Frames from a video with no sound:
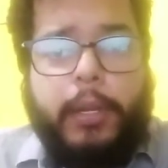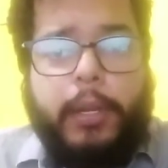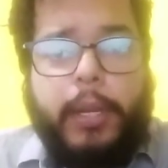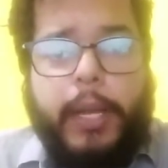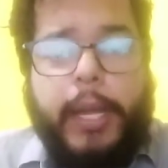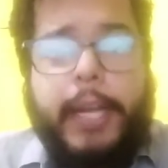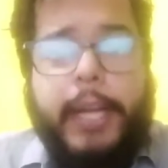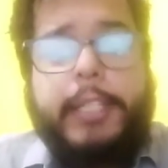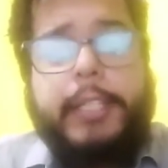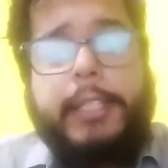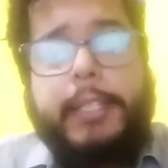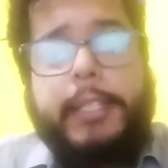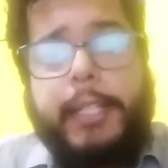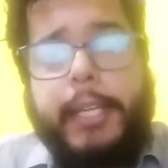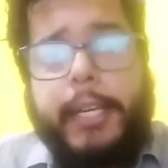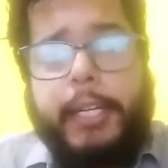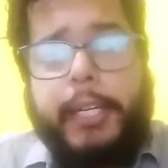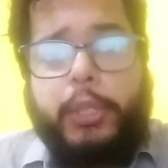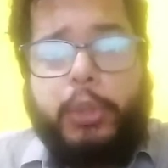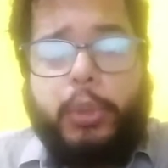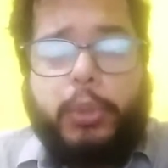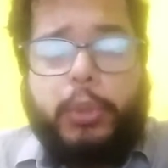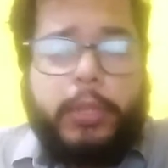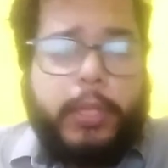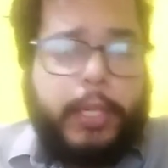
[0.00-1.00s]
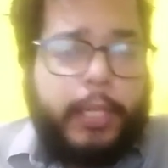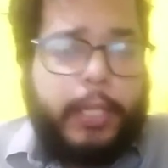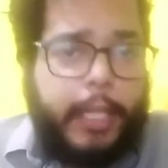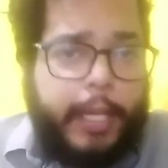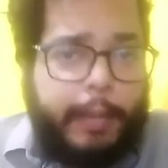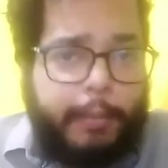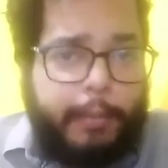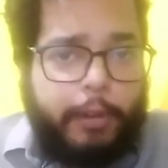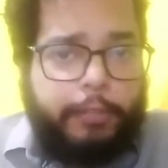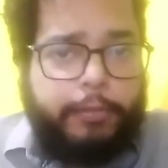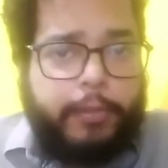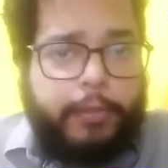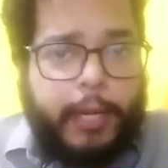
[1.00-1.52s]
and they took the
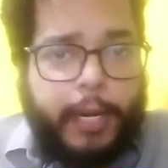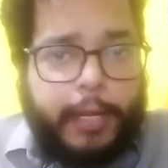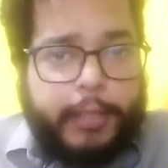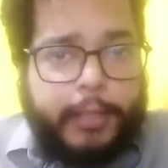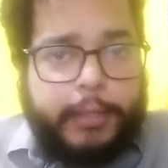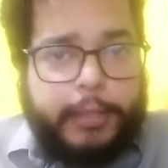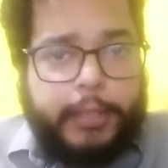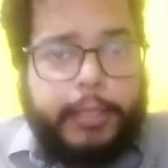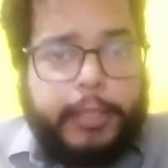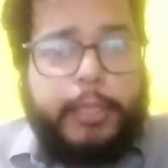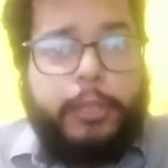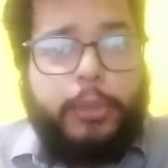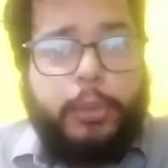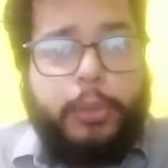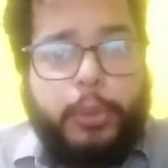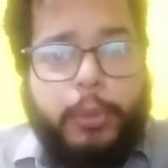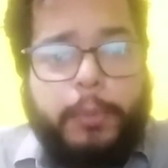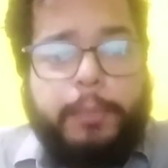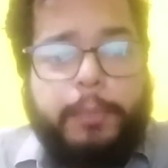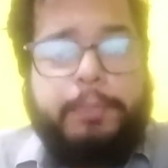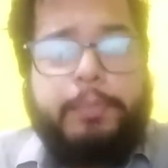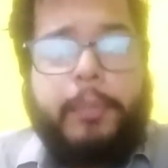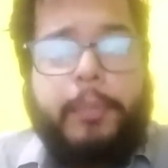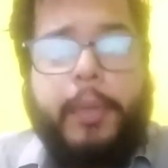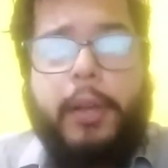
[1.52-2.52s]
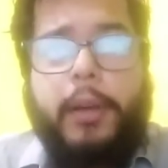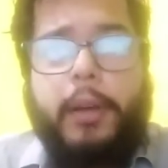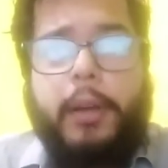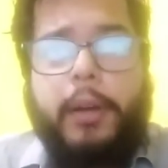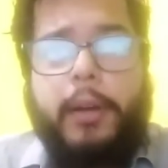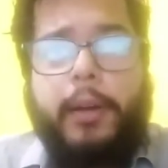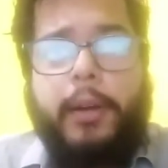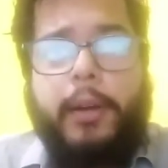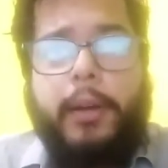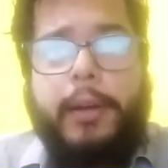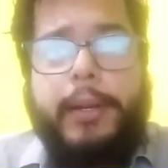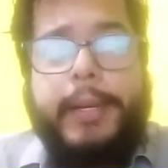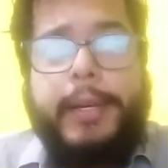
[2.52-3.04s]
name of Gandhi to
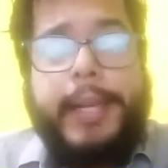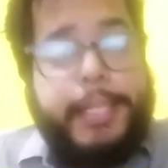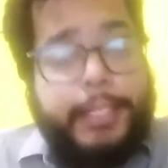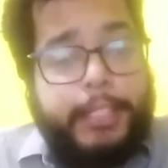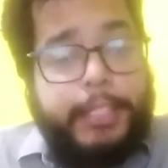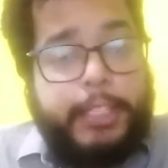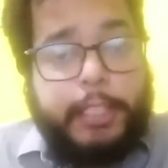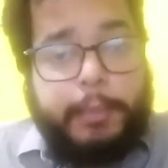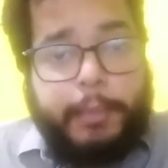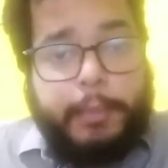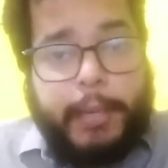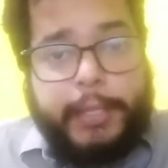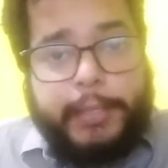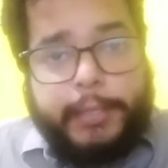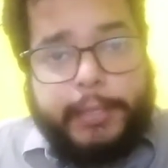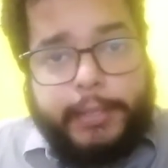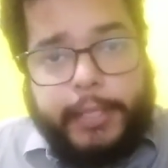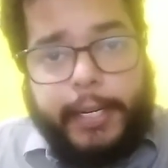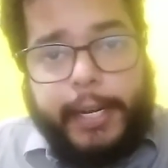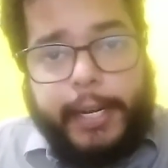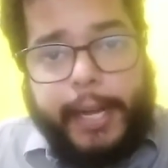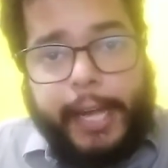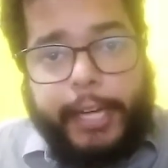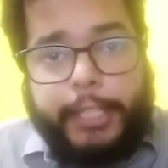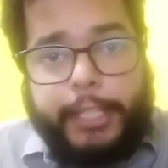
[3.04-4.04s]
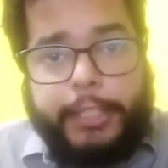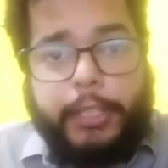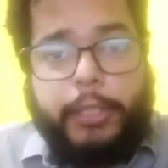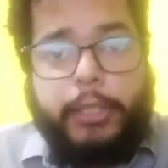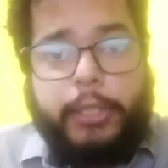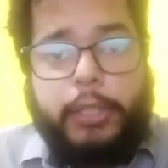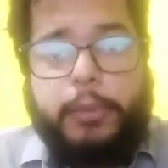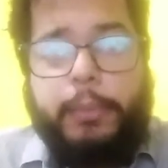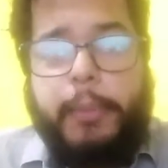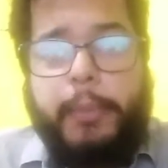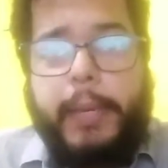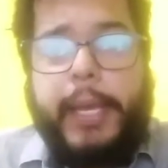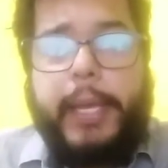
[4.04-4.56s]
legitimize their action,
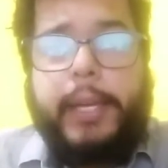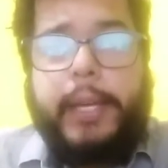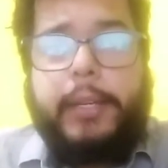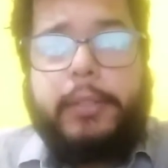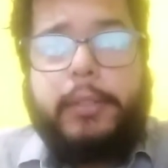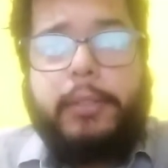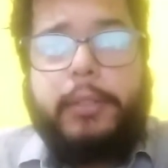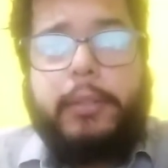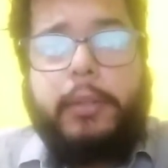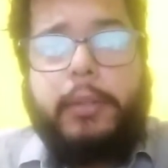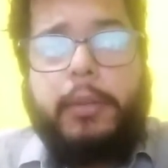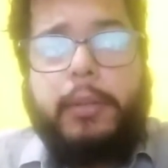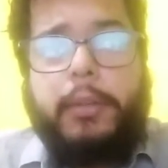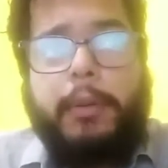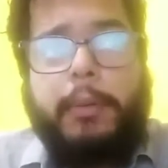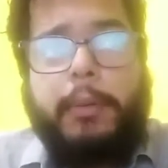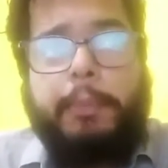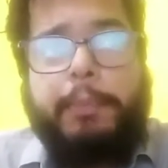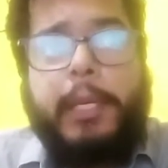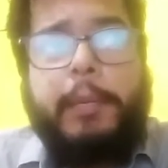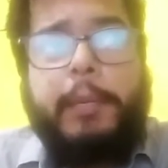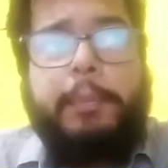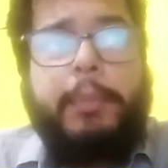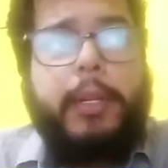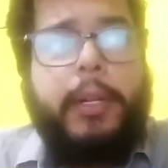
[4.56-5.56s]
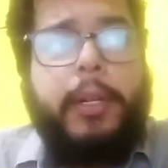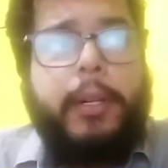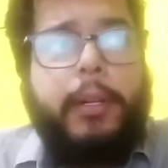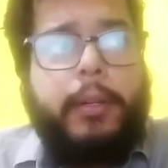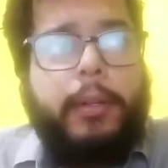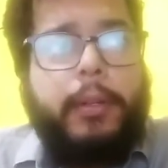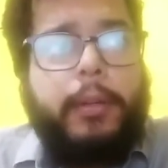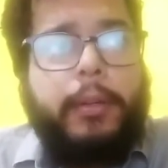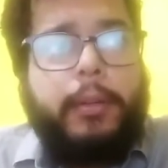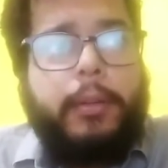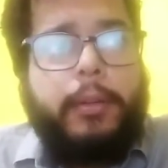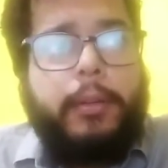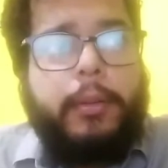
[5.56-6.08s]
to make people
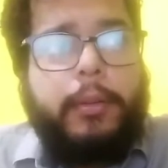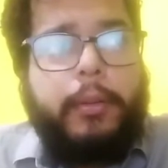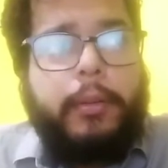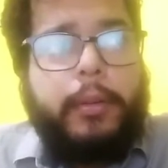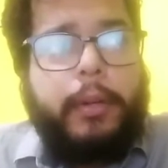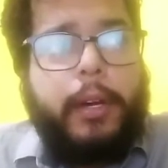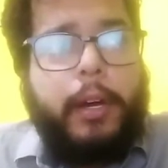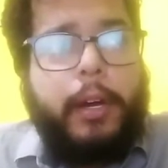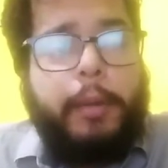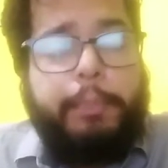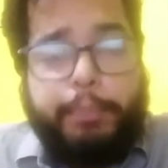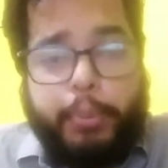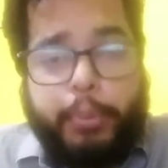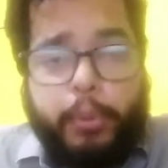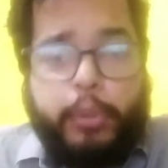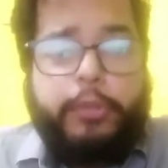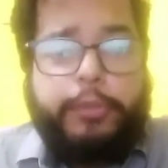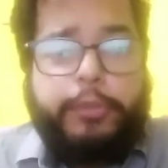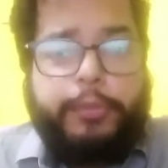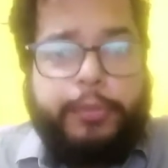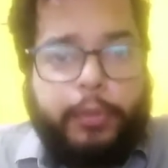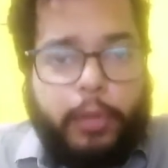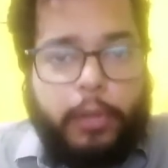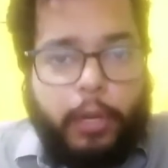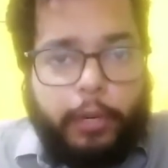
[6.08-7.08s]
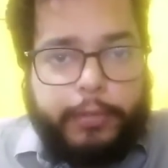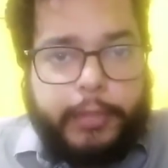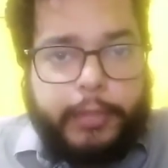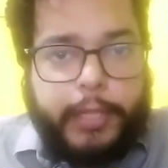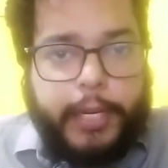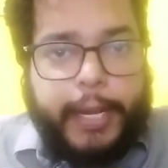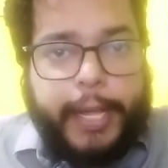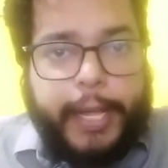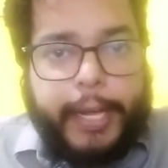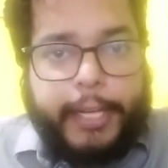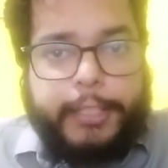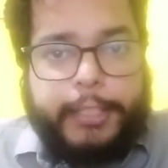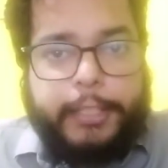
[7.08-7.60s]
approve of
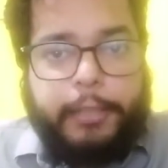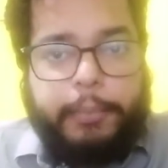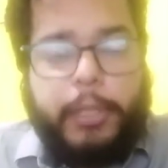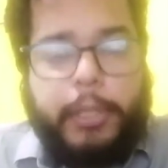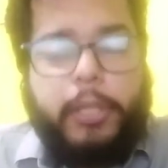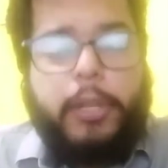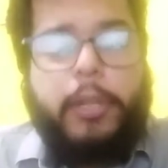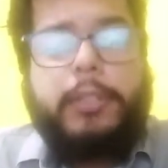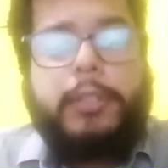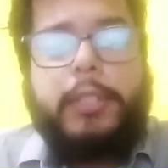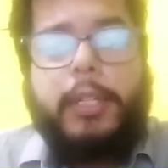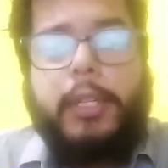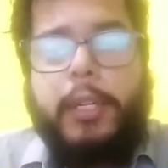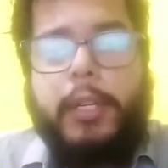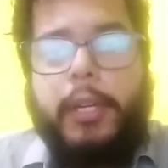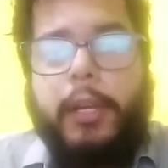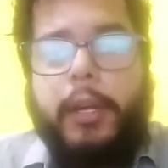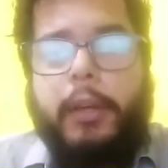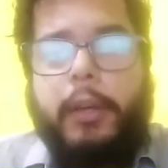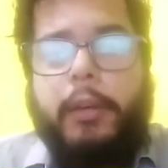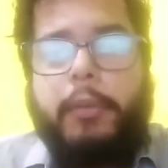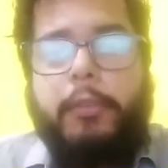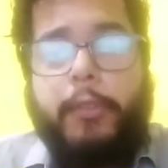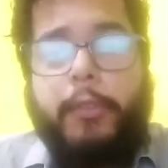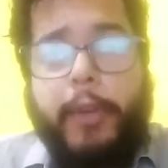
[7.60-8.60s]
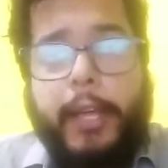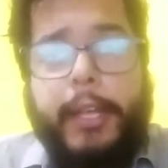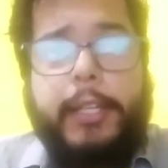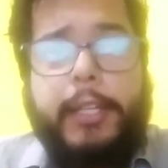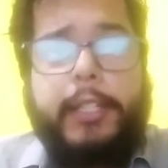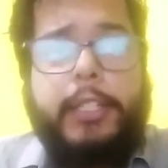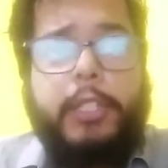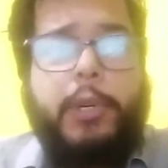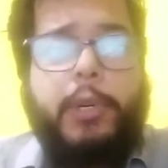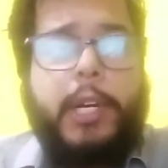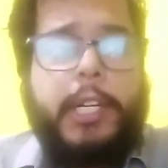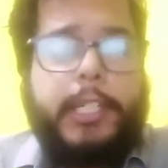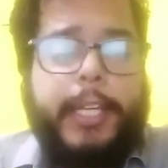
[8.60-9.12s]
their action. Because
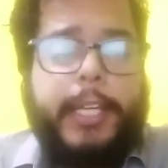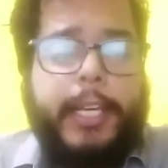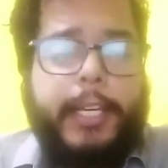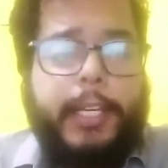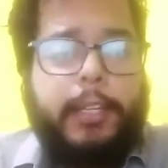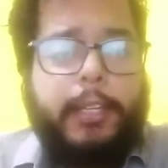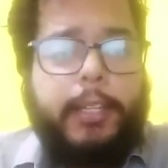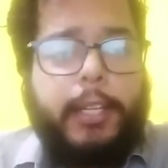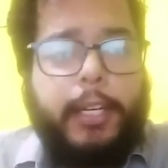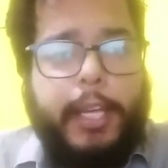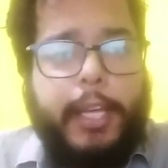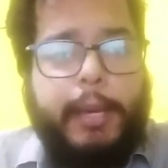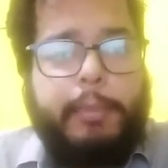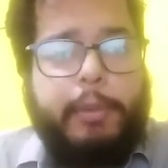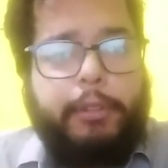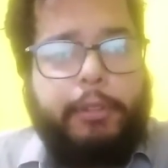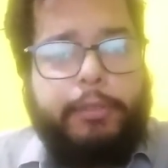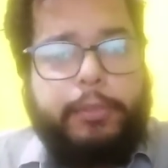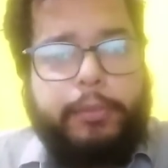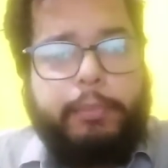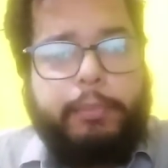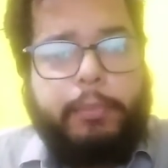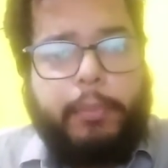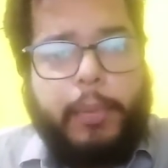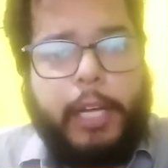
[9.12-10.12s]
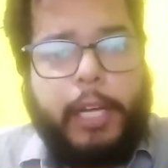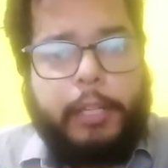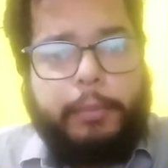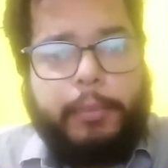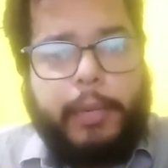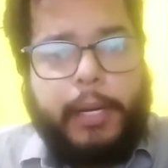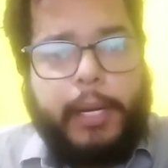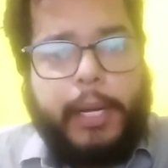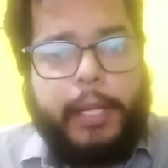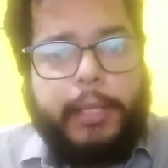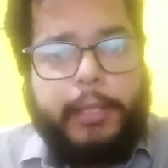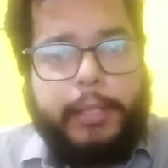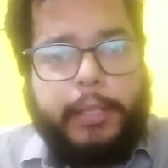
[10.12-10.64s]
when you are taking the name of
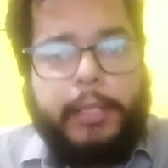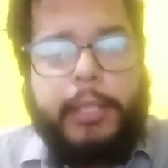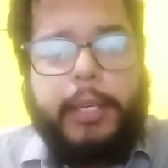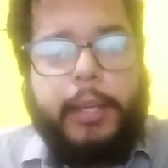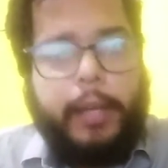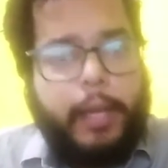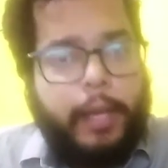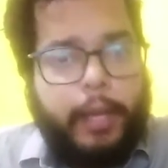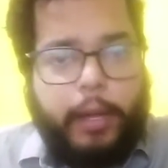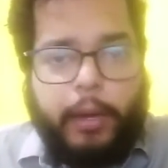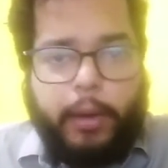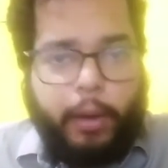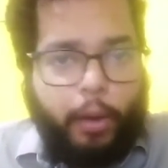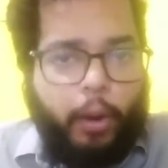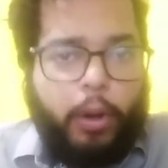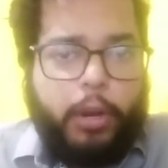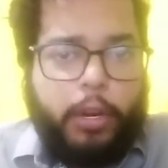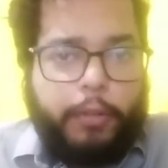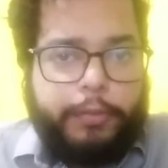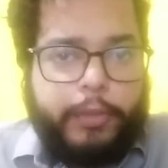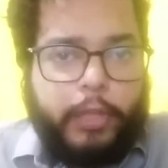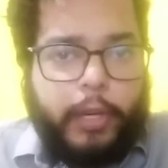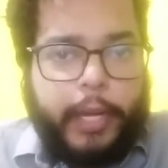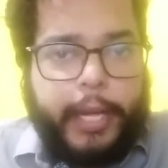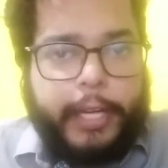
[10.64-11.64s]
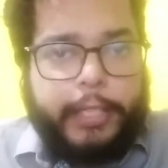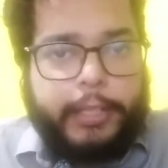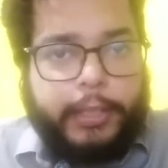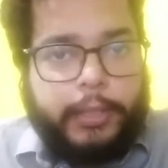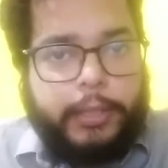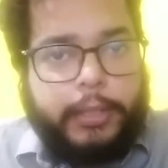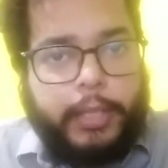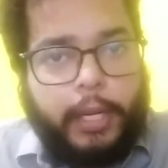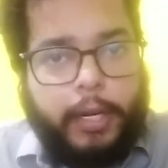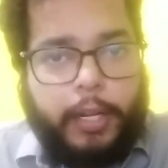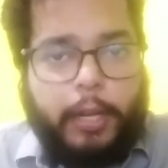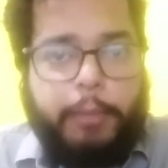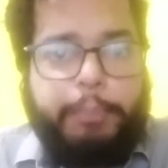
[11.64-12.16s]
Mahatma Gandhi, all of your
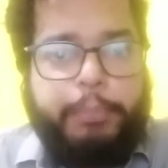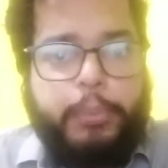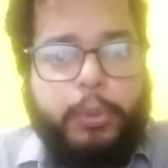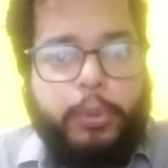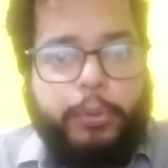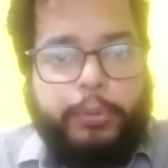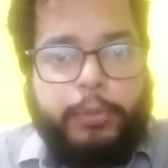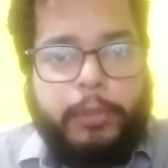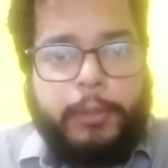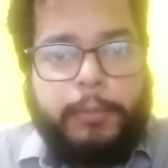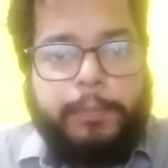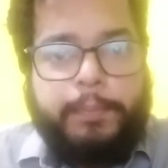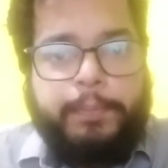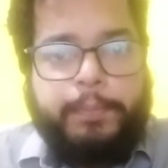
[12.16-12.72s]
actions are approved.